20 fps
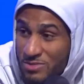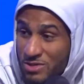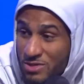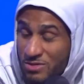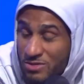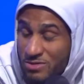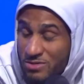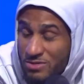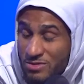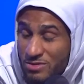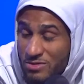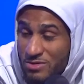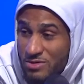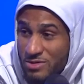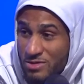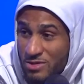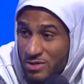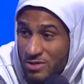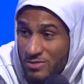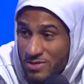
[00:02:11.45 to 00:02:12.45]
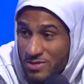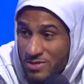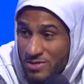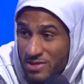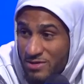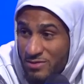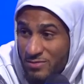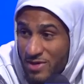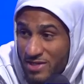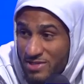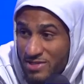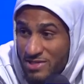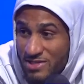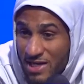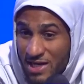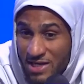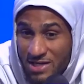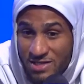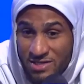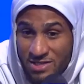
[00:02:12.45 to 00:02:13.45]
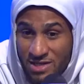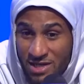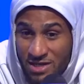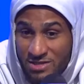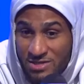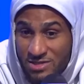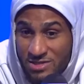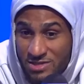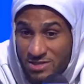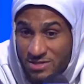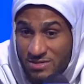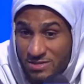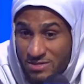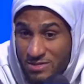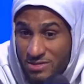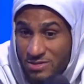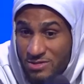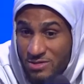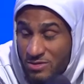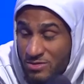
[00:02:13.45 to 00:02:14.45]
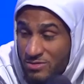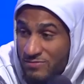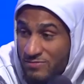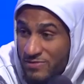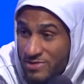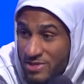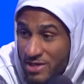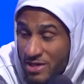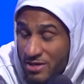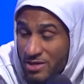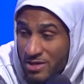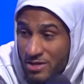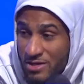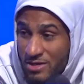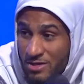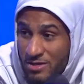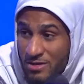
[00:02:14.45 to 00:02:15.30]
So, you know, everybody's excited and anxious, you know, for Saturday.